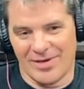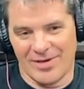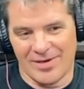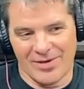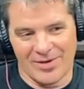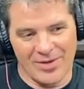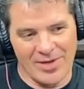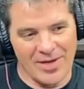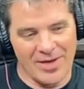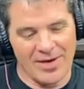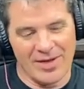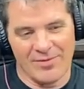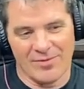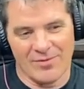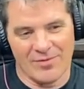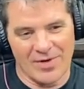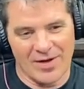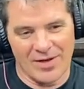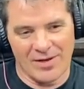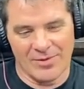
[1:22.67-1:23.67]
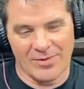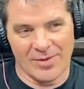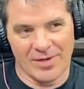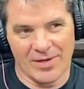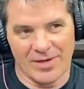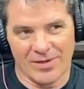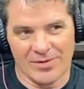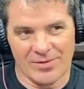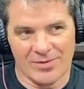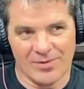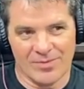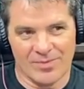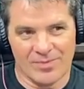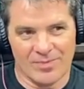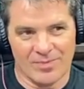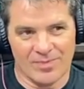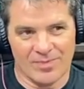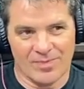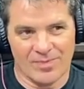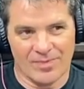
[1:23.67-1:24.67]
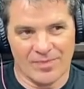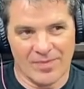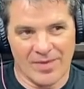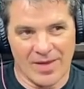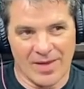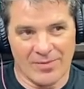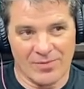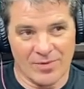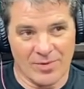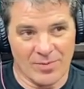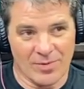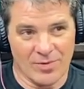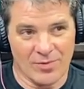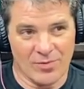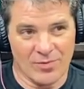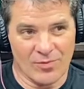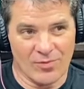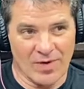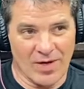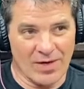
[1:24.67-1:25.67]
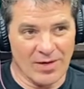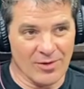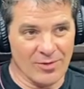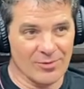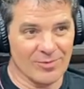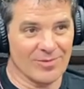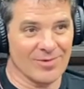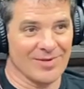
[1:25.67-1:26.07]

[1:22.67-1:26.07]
You can't have a following unless you have something to follow.